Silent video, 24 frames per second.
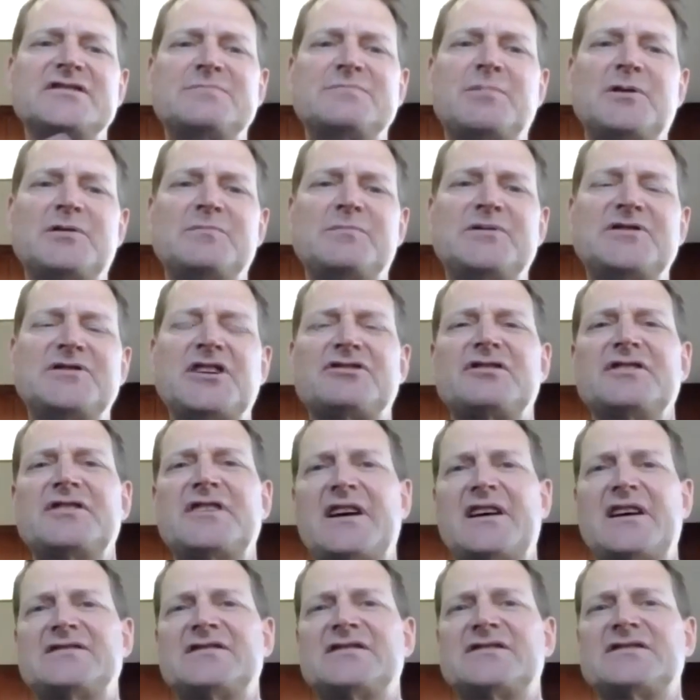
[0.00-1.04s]
but potentially to
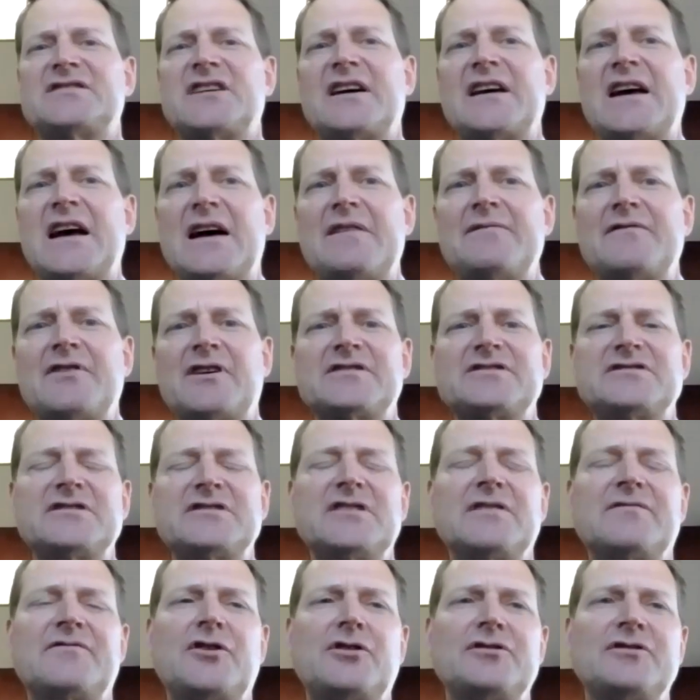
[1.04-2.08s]
SSI advocacy
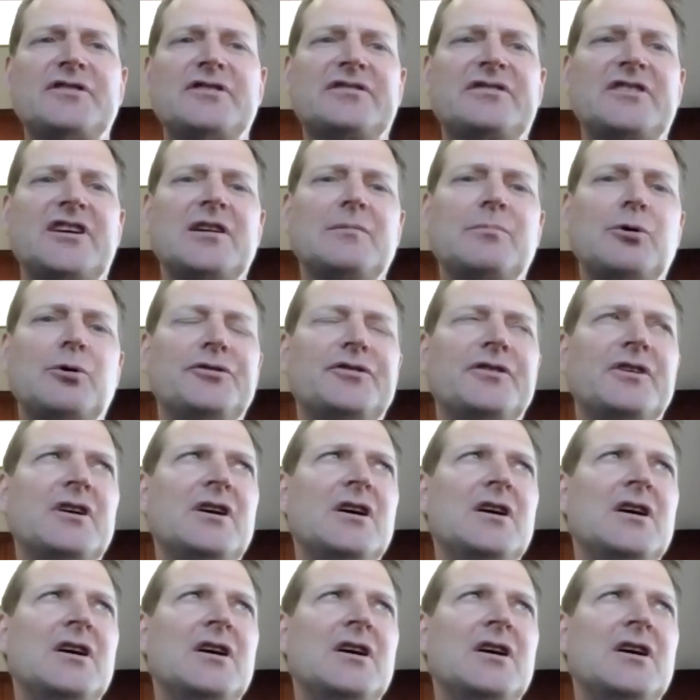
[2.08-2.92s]
if they're disabled.